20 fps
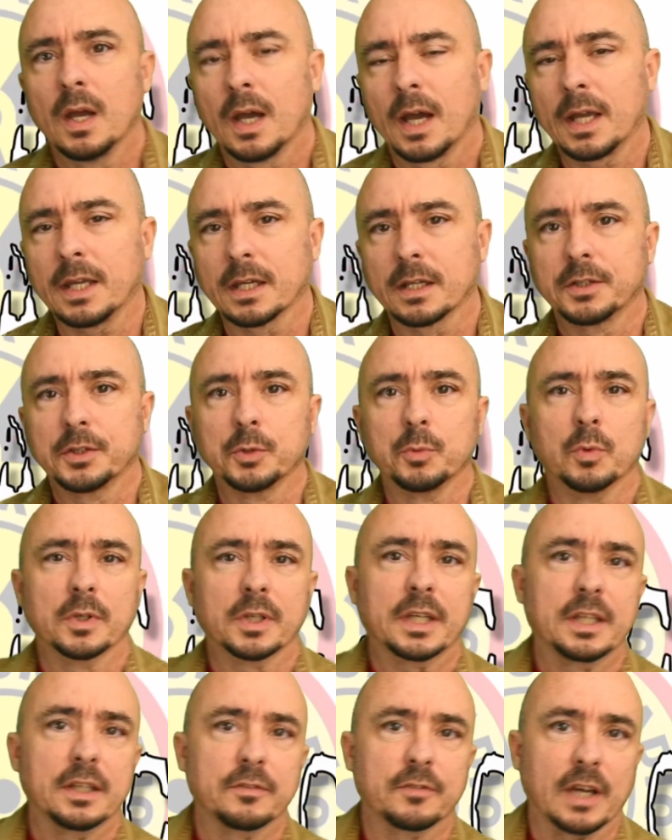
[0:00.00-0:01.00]
Hey, I do
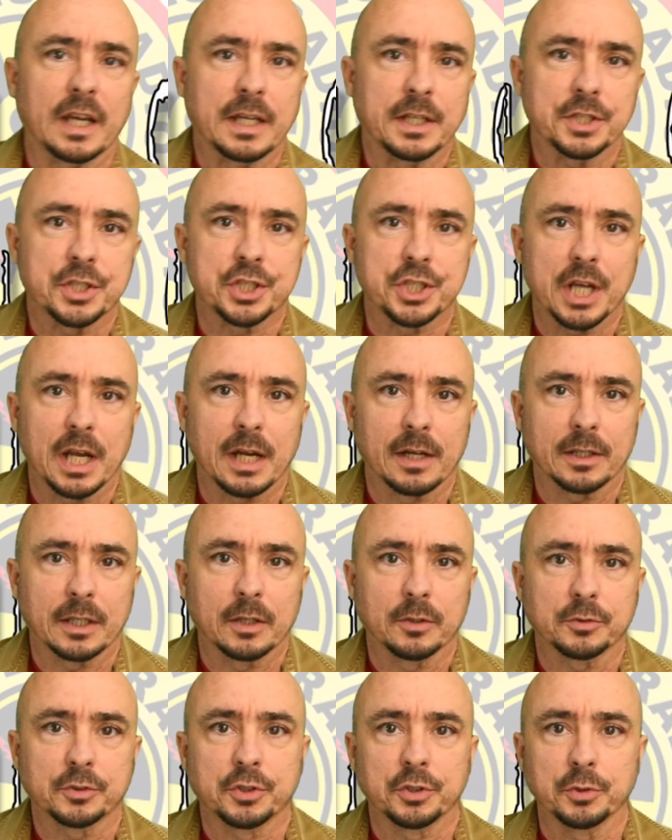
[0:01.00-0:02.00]
want to give a shout
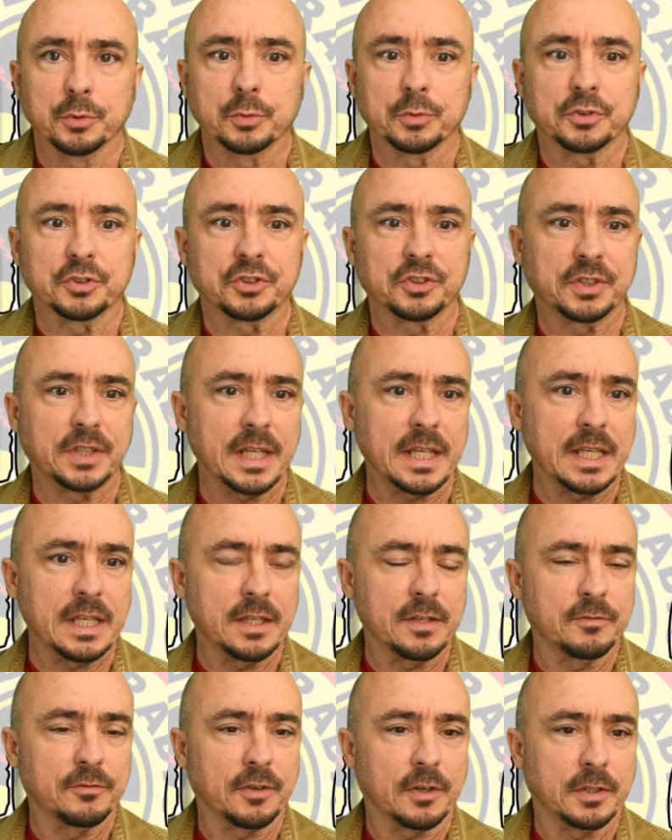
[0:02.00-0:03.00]
out to
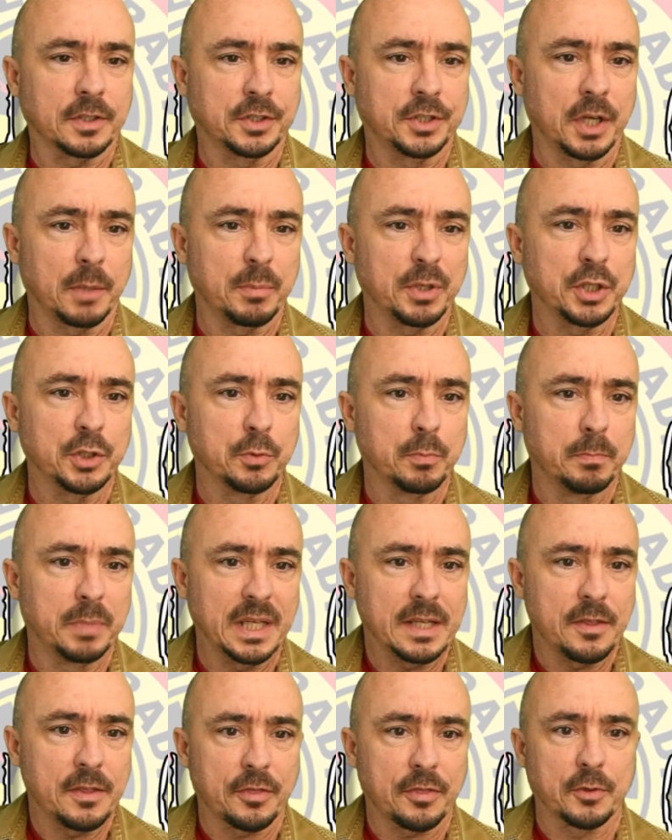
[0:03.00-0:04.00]
Steve
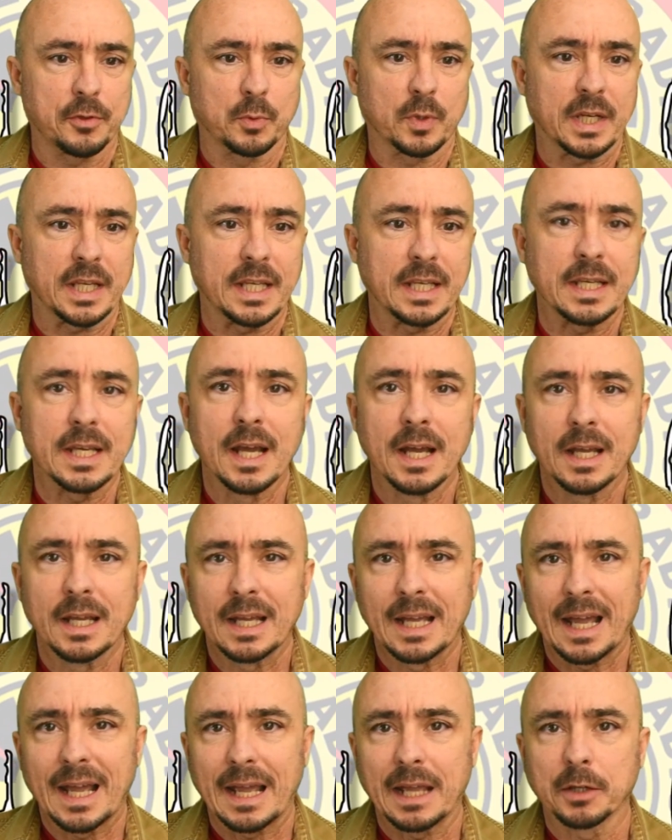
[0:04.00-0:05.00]
WB3
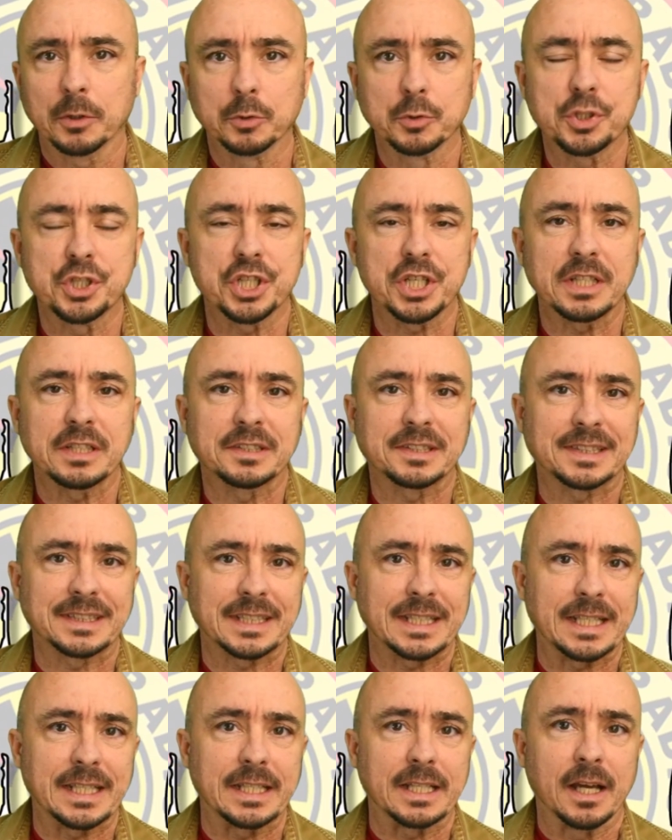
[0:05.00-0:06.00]

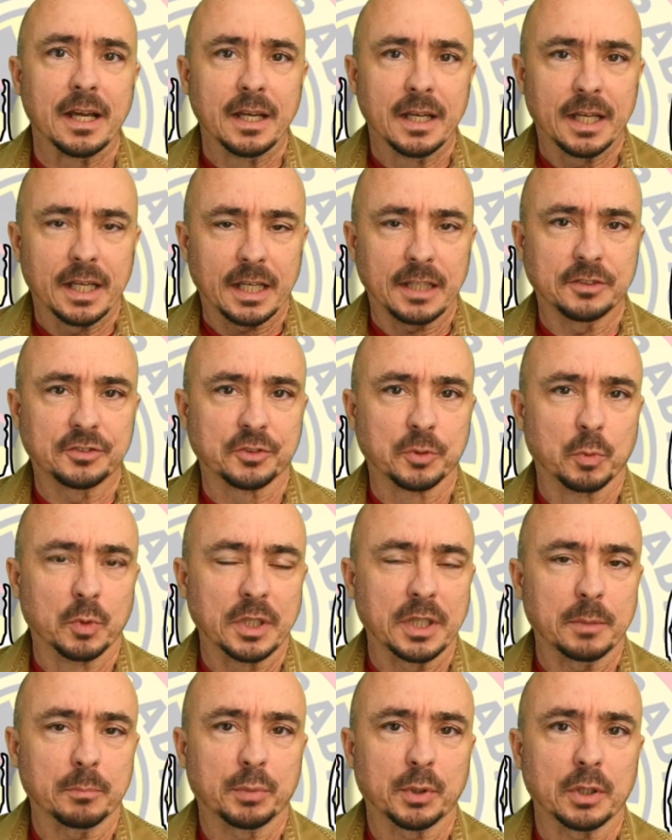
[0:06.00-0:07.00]
LGC. He's the
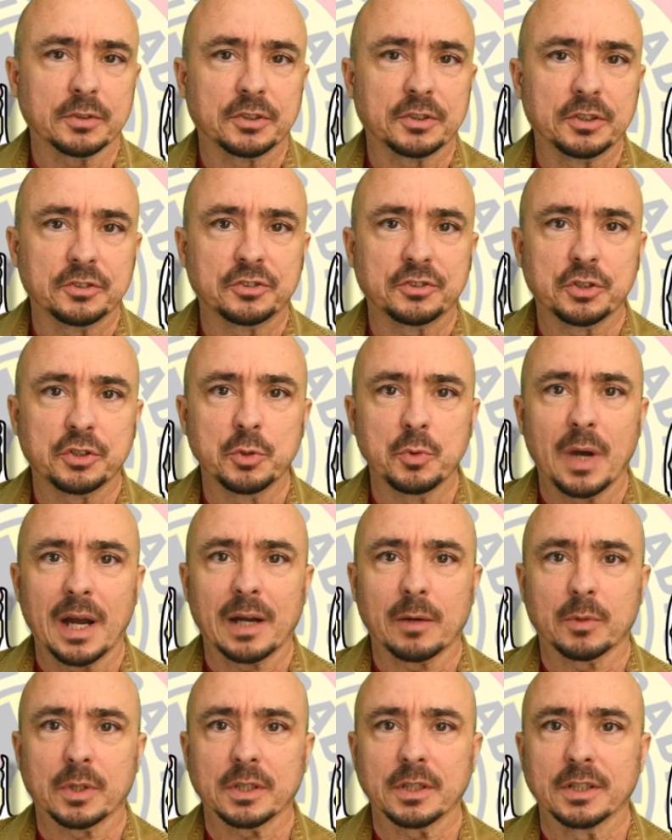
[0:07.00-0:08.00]
one that brought this to
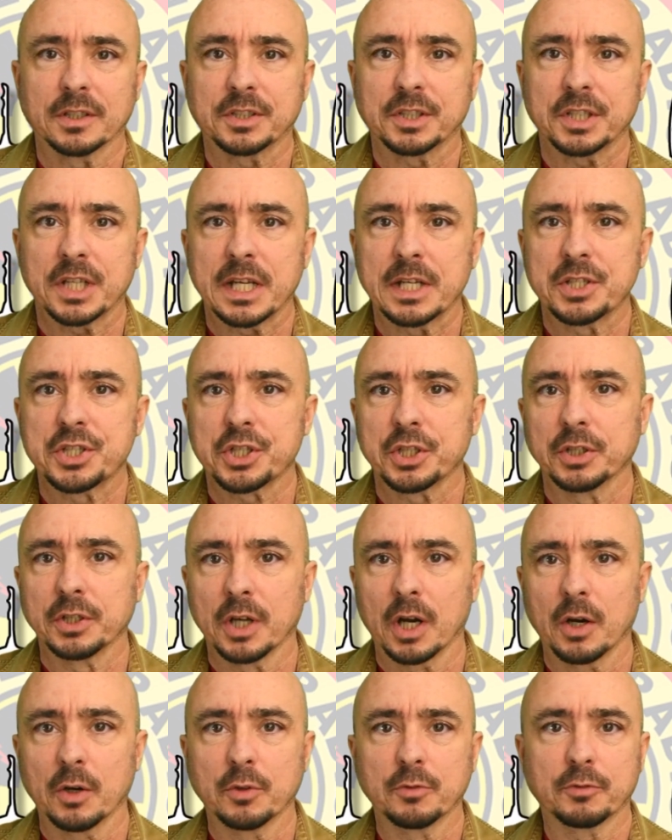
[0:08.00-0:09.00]
our
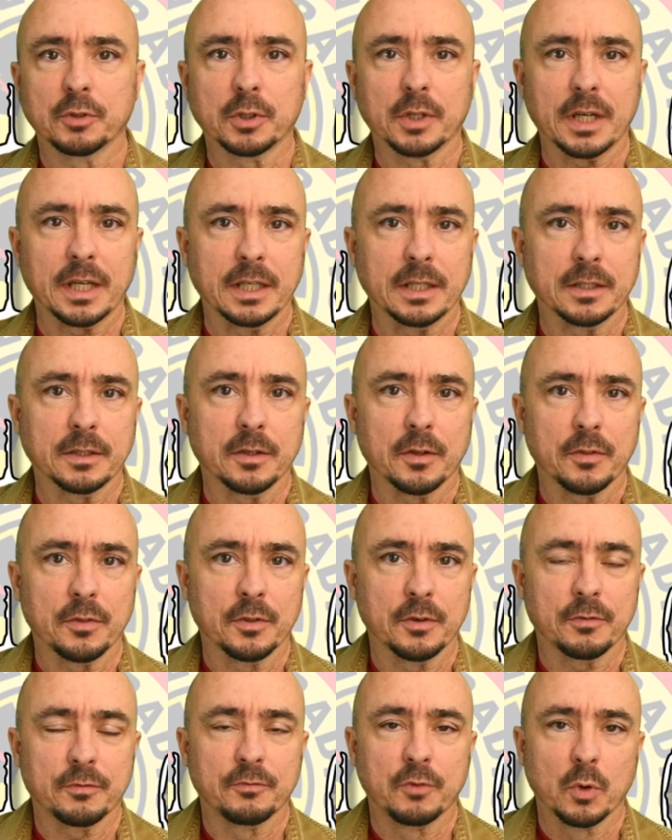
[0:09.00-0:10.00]
attention over in
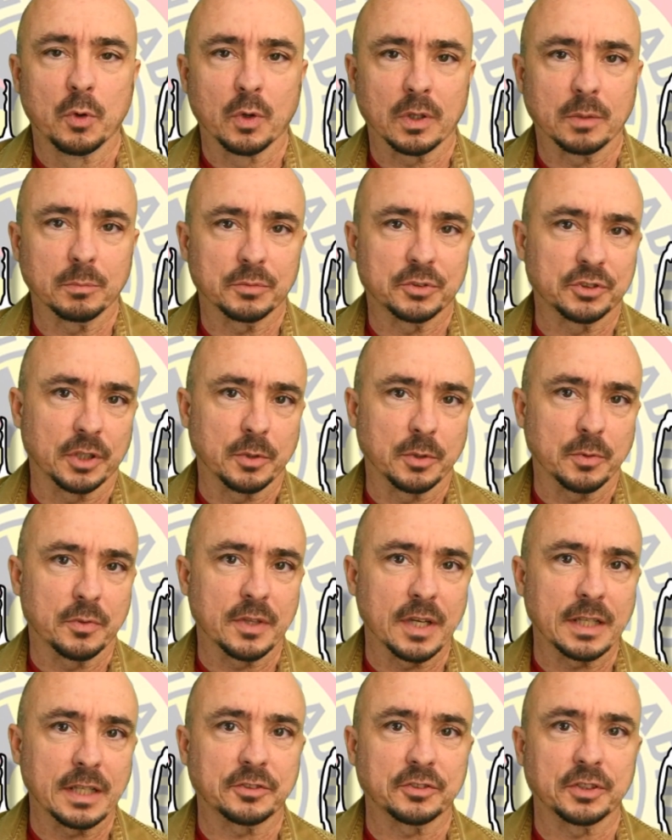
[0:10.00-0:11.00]
the forum. So
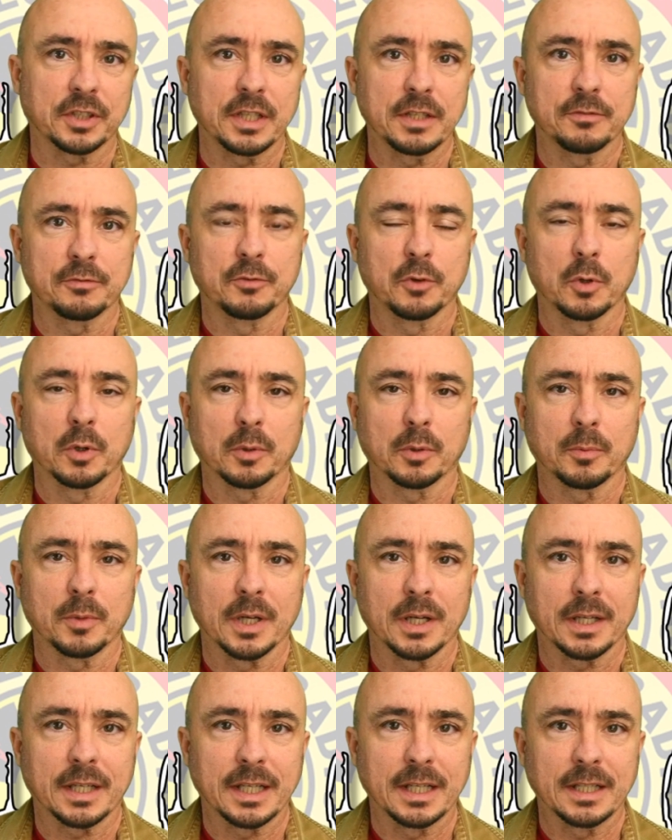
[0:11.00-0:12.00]
thanks, Steve, for
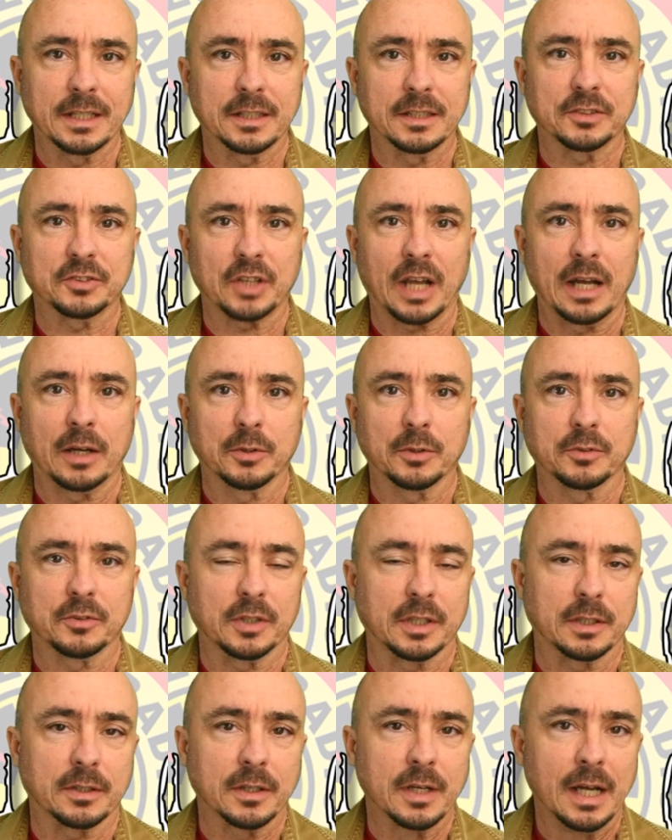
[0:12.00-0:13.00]
uh, getting this out
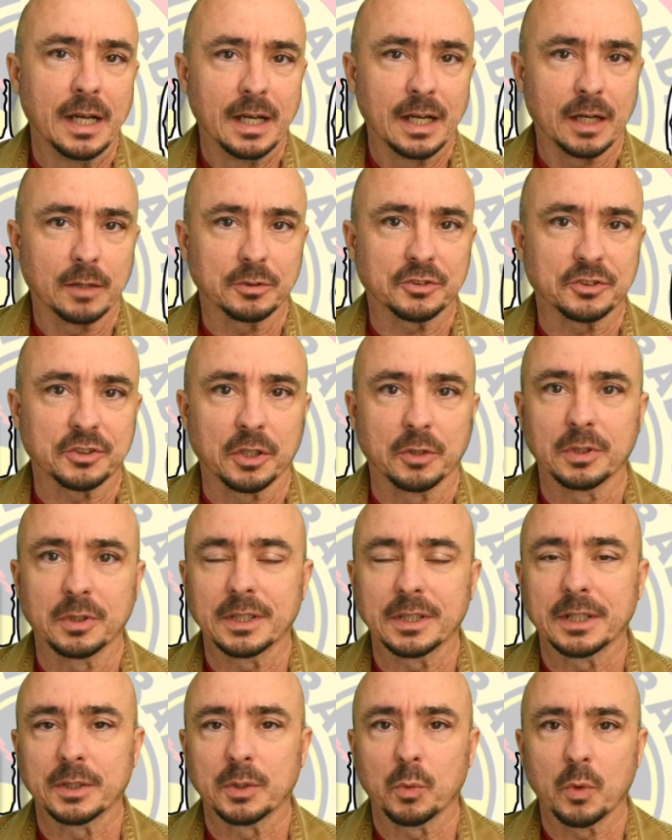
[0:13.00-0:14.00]
there. I was
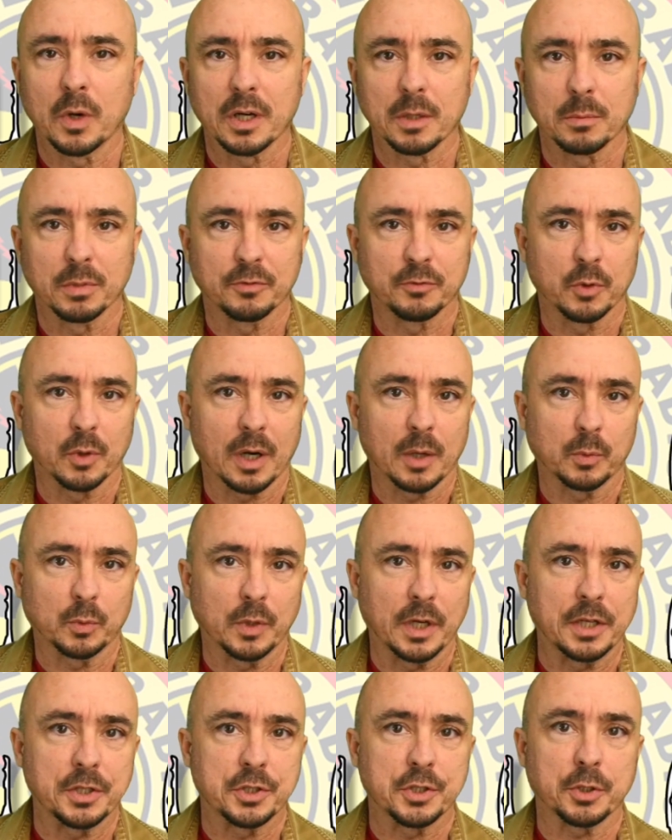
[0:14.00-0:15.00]
totally unaware before I
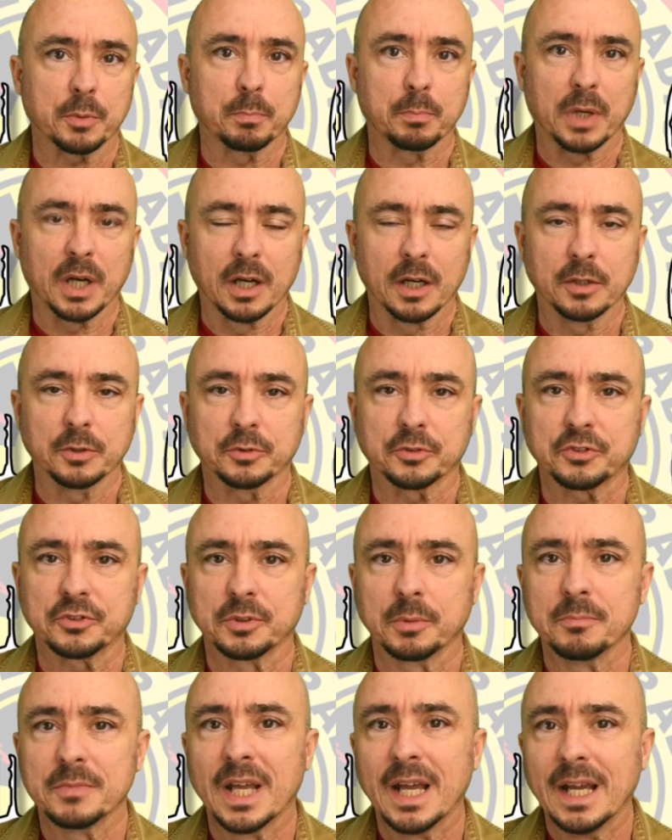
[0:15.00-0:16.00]
read your post.